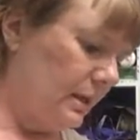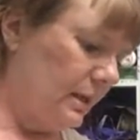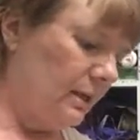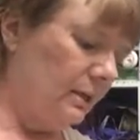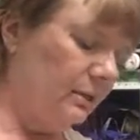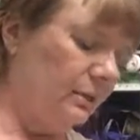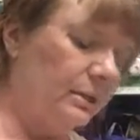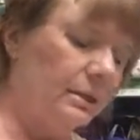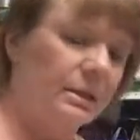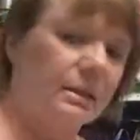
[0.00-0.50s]
I
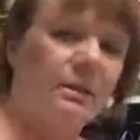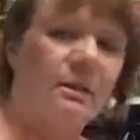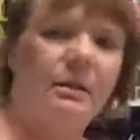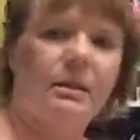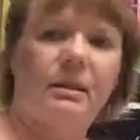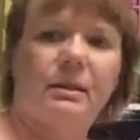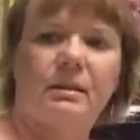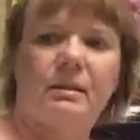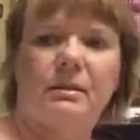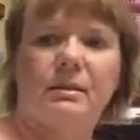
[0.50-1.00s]
looked at
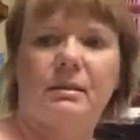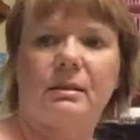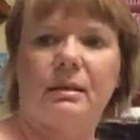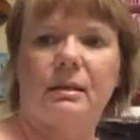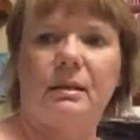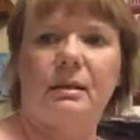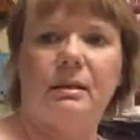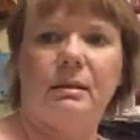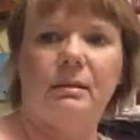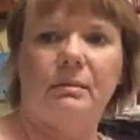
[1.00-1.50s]
this
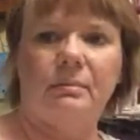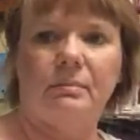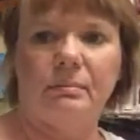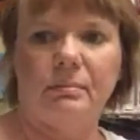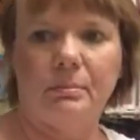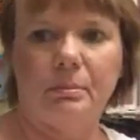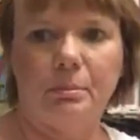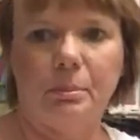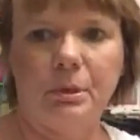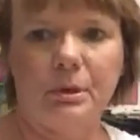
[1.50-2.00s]
in
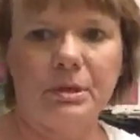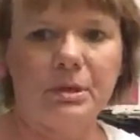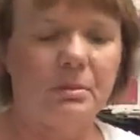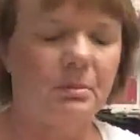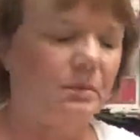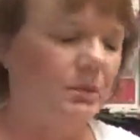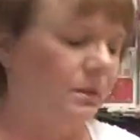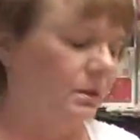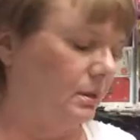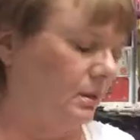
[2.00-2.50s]
Books A
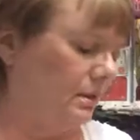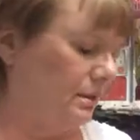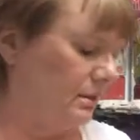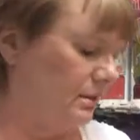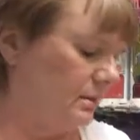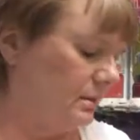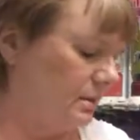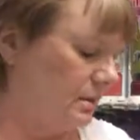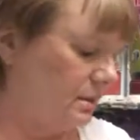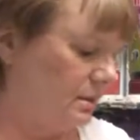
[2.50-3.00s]

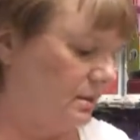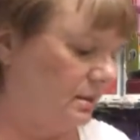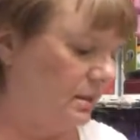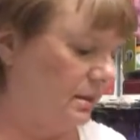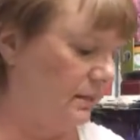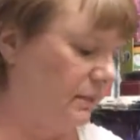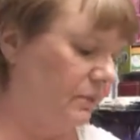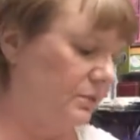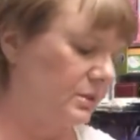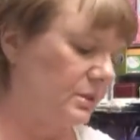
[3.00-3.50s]
Million to
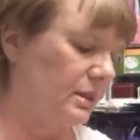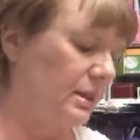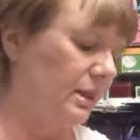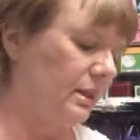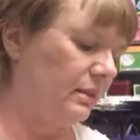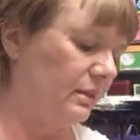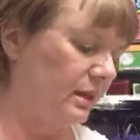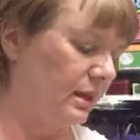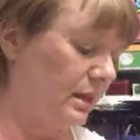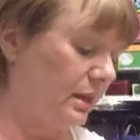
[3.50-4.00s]
see if there's
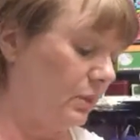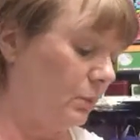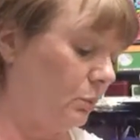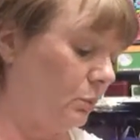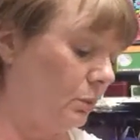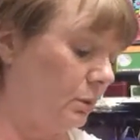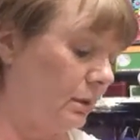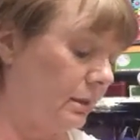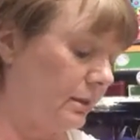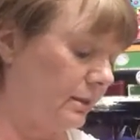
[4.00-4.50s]
anything I
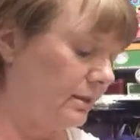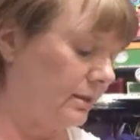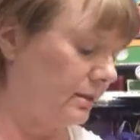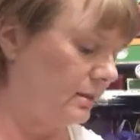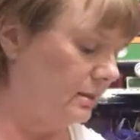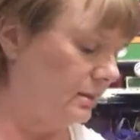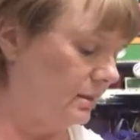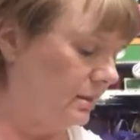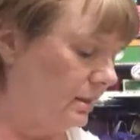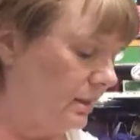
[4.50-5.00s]
want.
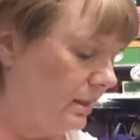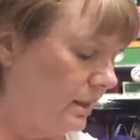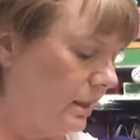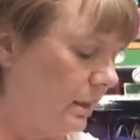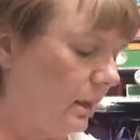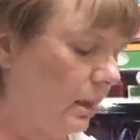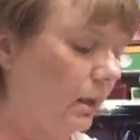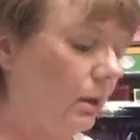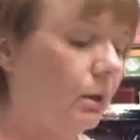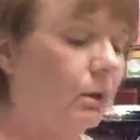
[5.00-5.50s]

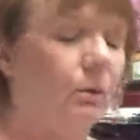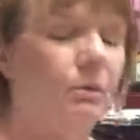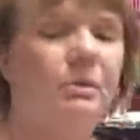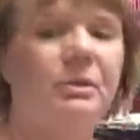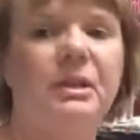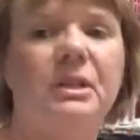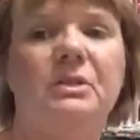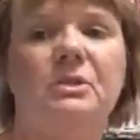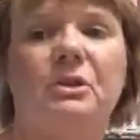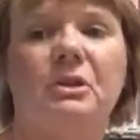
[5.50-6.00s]
Oh,
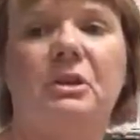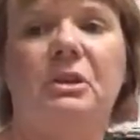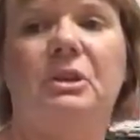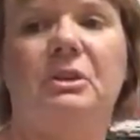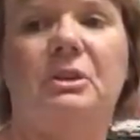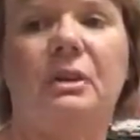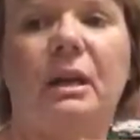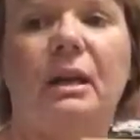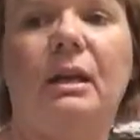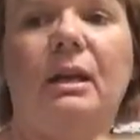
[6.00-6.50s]
these are
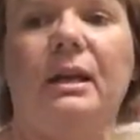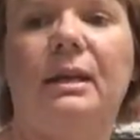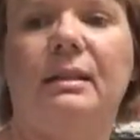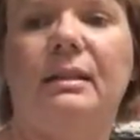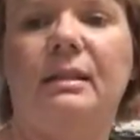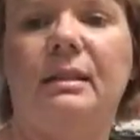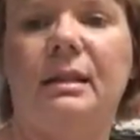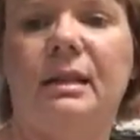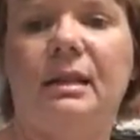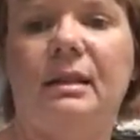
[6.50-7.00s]
cute. I
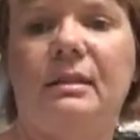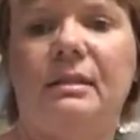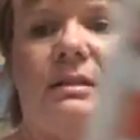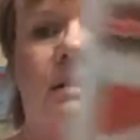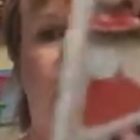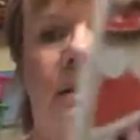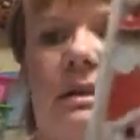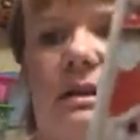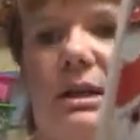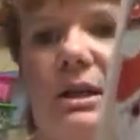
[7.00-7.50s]
like these,
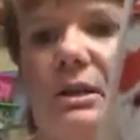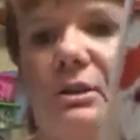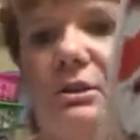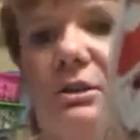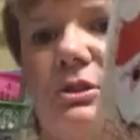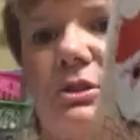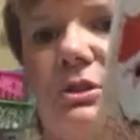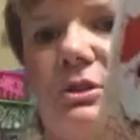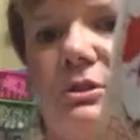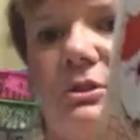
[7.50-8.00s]
the
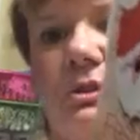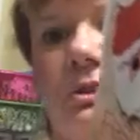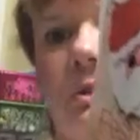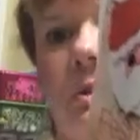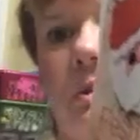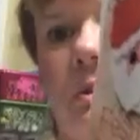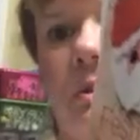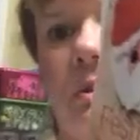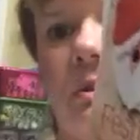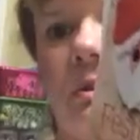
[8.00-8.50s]

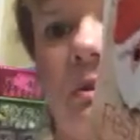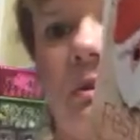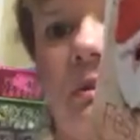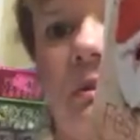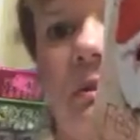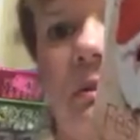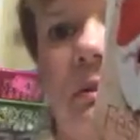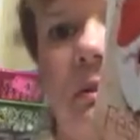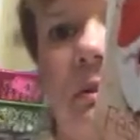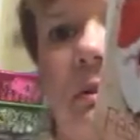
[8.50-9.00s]
coasters.
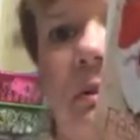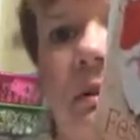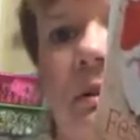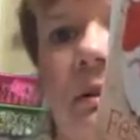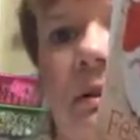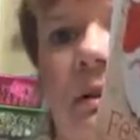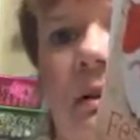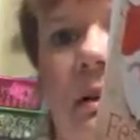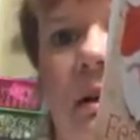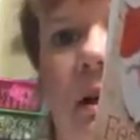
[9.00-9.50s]

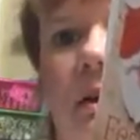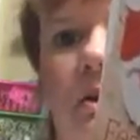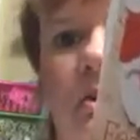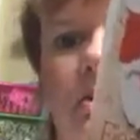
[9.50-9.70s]
They